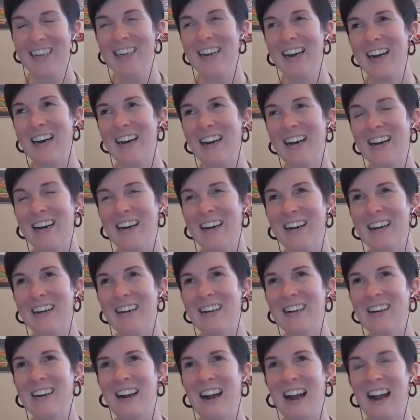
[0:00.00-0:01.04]
Uh,
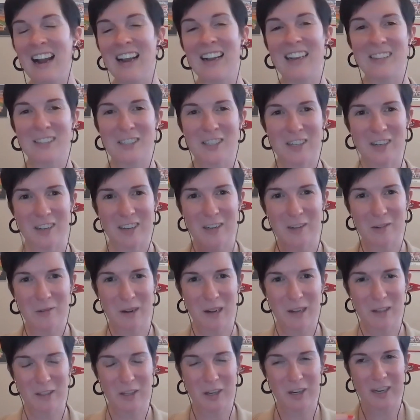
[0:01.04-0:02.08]
I had started at
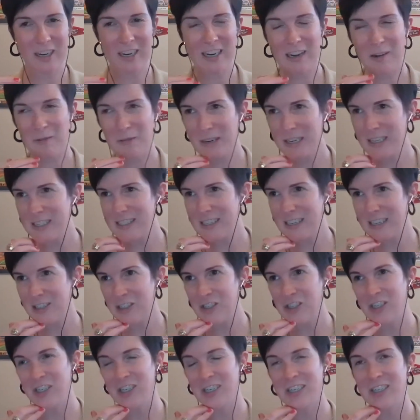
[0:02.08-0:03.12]
Wild Turkey. I want to say
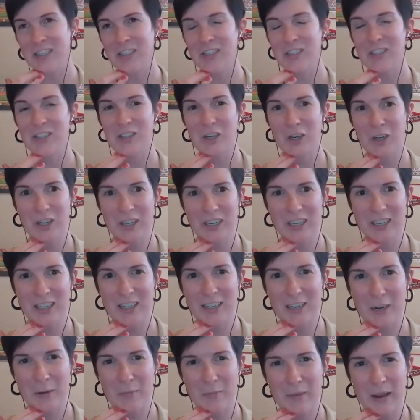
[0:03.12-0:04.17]
she started
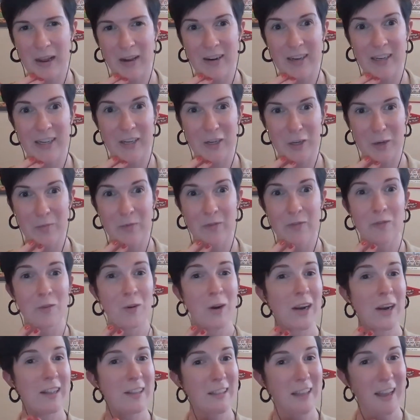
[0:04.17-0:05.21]
about a year before
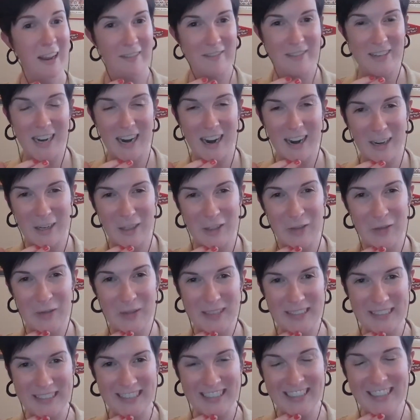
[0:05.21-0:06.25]
I left,
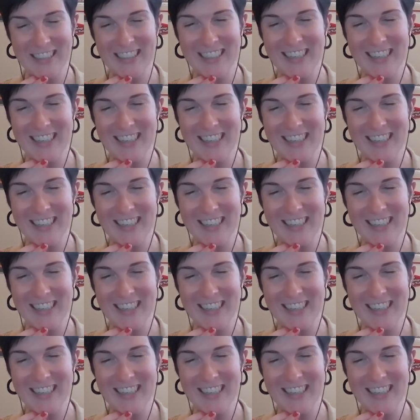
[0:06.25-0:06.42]
actually.